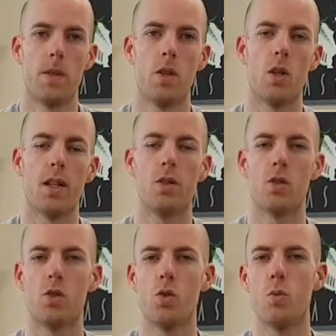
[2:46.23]
you can learn
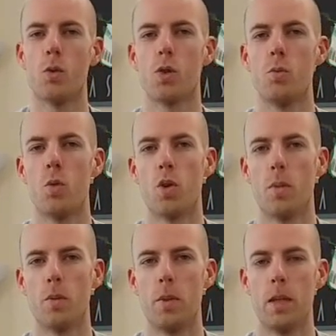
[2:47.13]
so much more
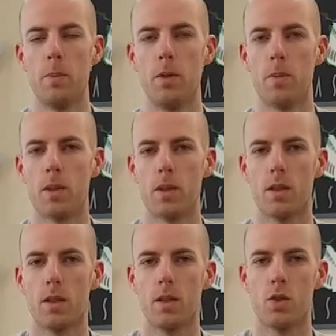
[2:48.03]
about people,
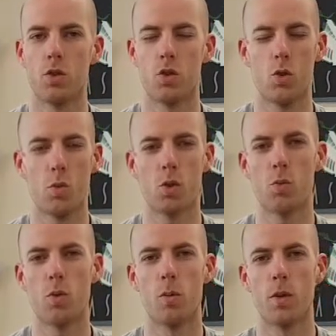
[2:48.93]
but so much
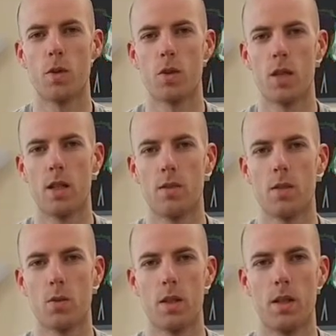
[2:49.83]
more about yourself
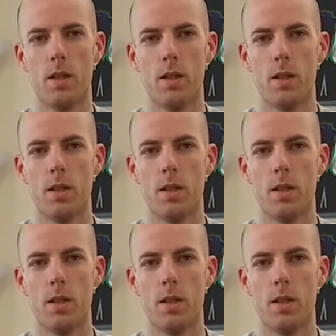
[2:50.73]
as well.